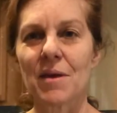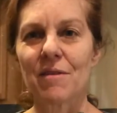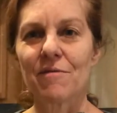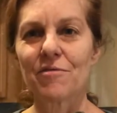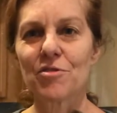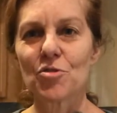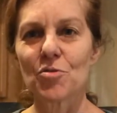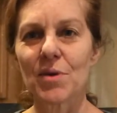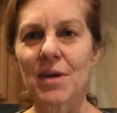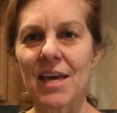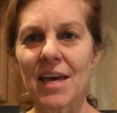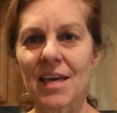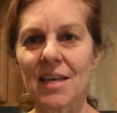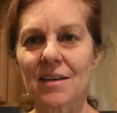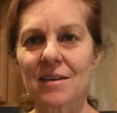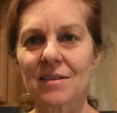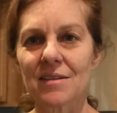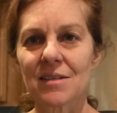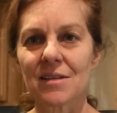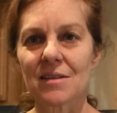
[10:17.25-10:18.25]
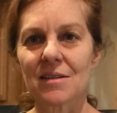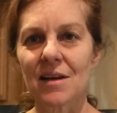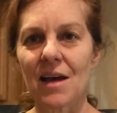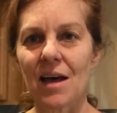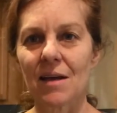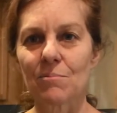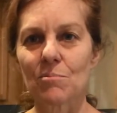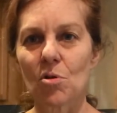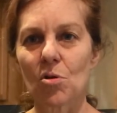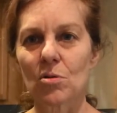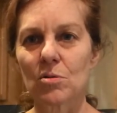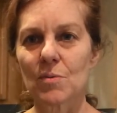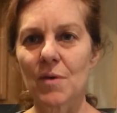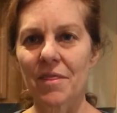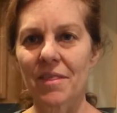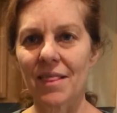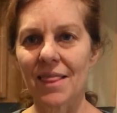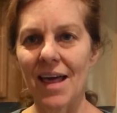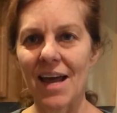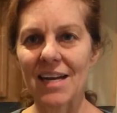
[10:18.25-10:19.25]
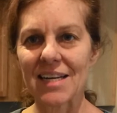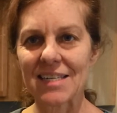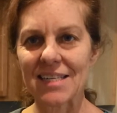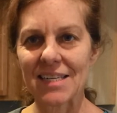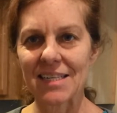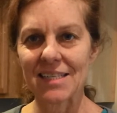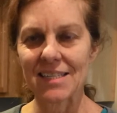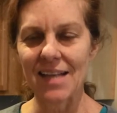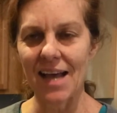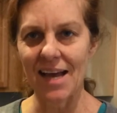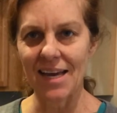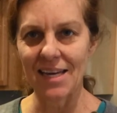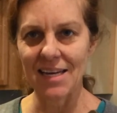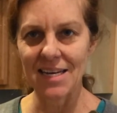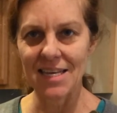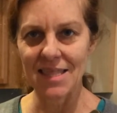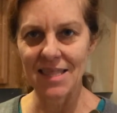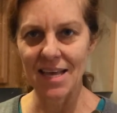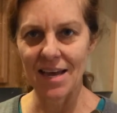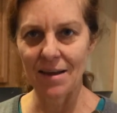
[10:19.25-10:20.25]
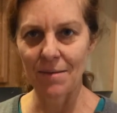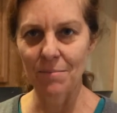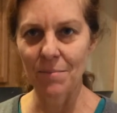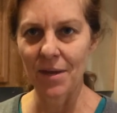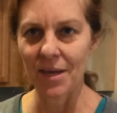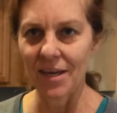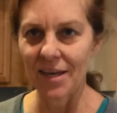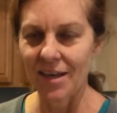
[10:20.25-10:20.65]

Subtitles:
if you get silicone molds with a lot of design in them,